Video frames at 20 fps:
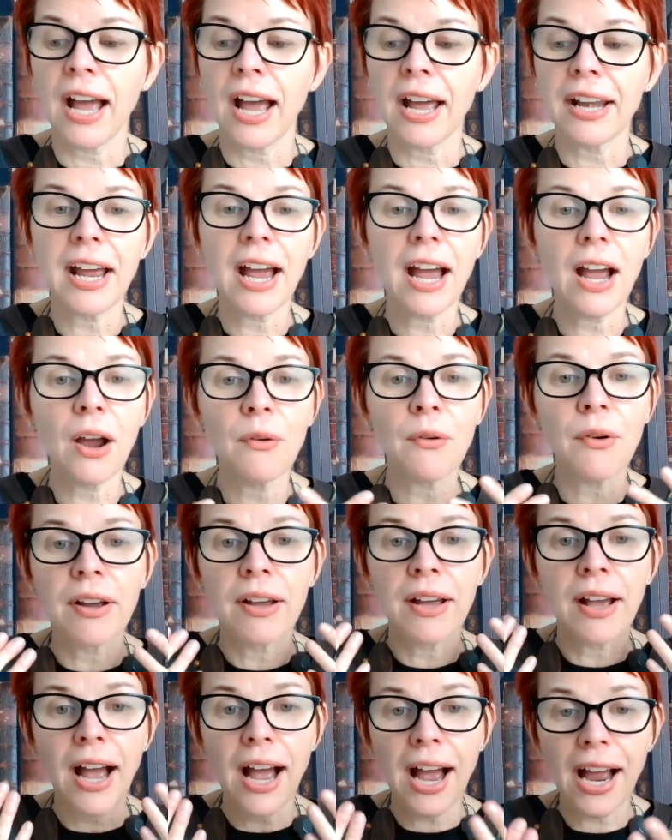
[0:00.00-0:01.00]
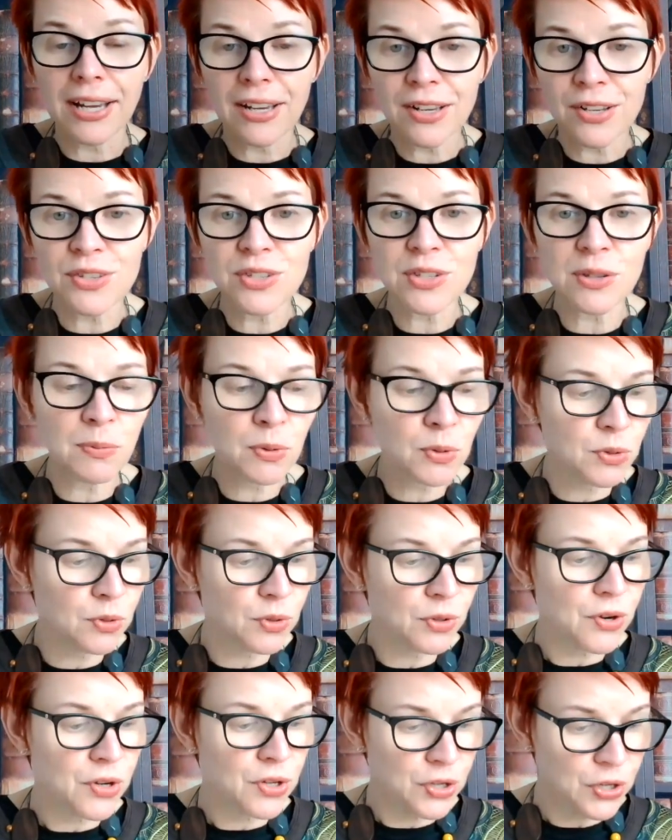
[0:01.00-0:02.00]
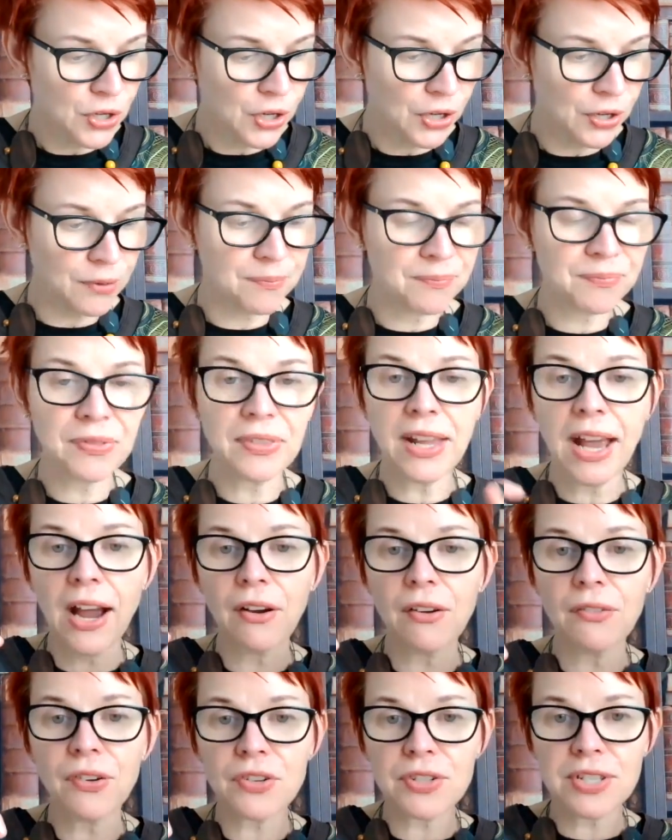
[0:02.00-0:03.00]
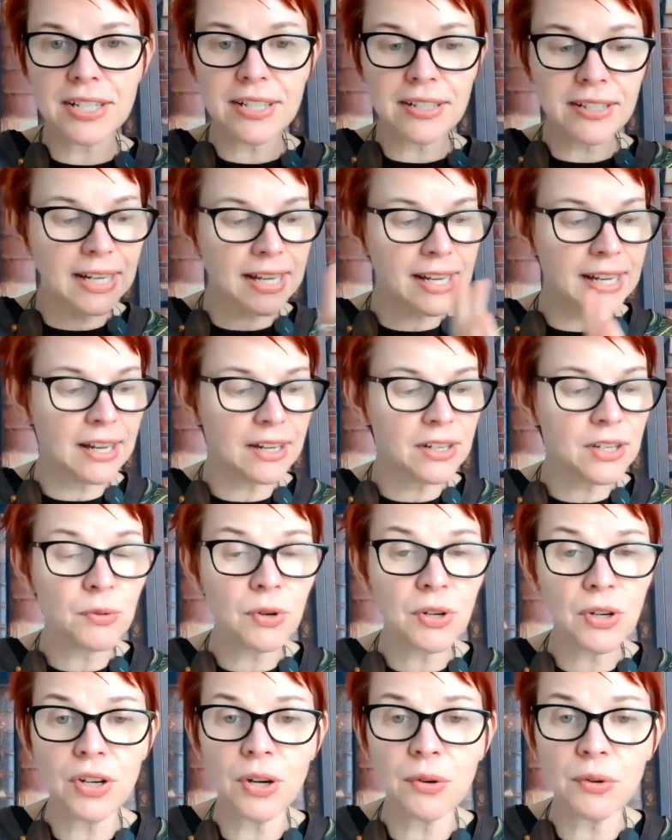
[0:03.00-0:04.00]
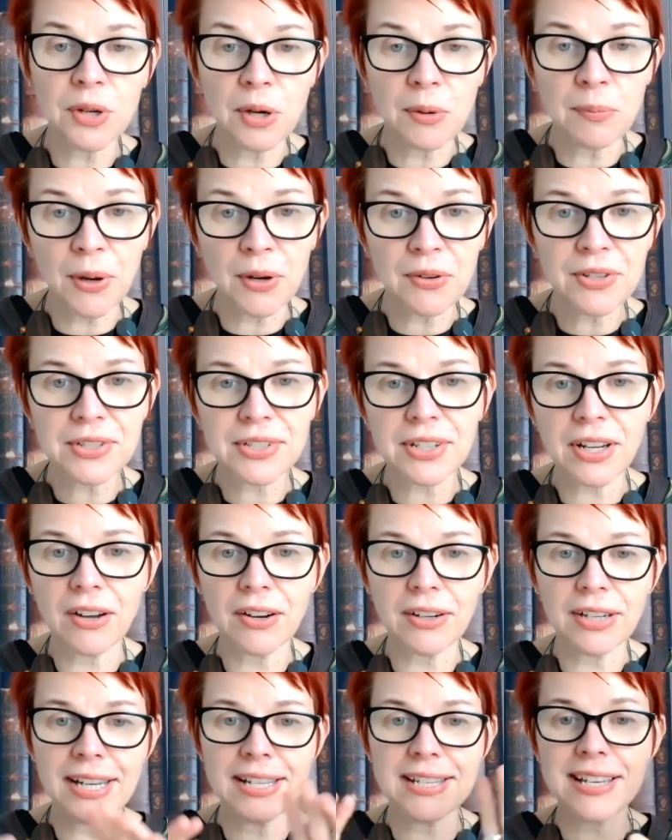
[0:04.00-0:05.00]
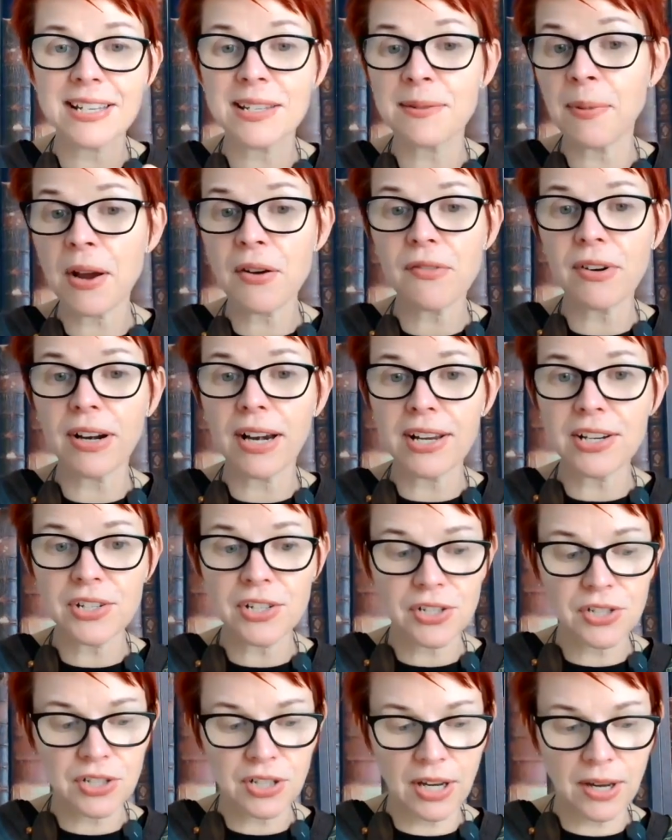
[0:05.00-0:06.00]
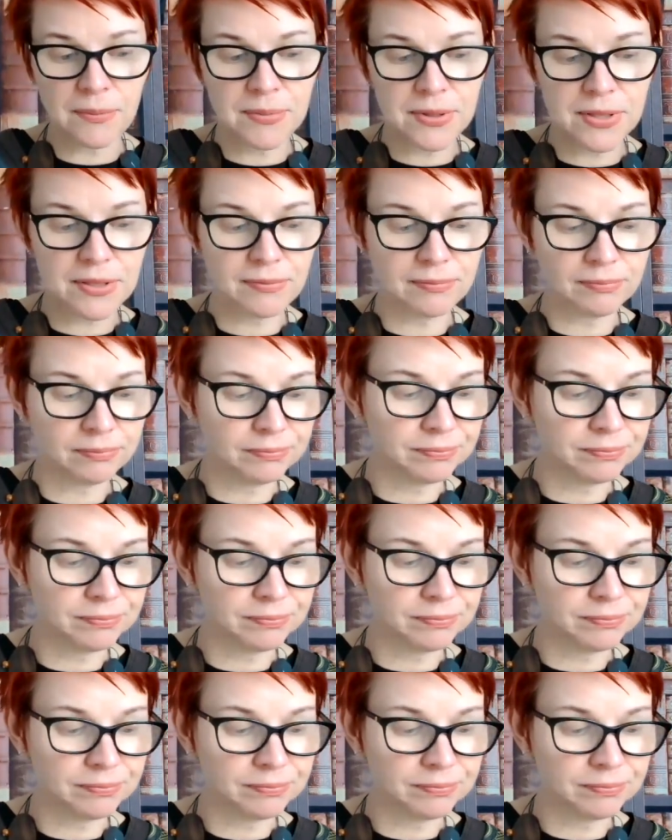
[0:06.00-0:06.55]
and how I can support you. Now, if you're still here, you want to know what your bonus card is. It's about relationships.